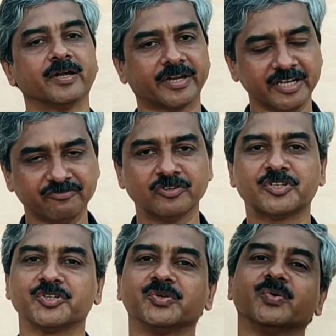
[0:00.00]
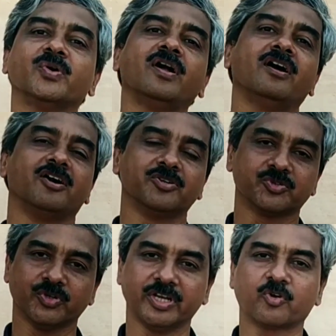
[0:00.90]
grateful to you
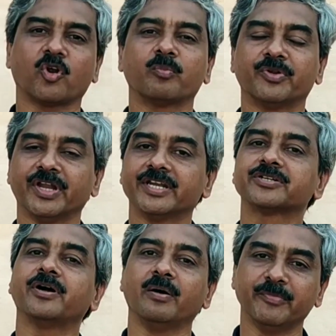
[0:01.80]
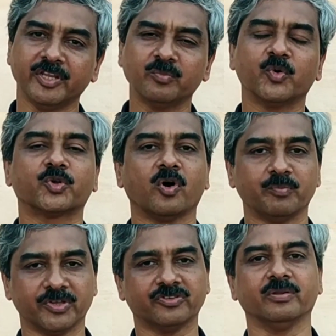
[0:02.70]
to incorporate many more
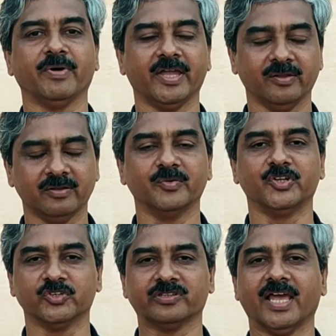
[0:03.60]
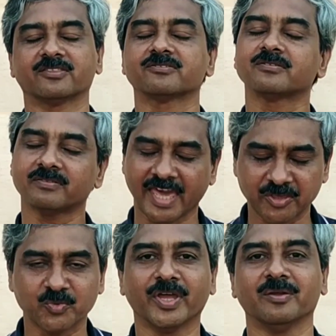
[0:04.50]
topics in my videos like this. Thank you very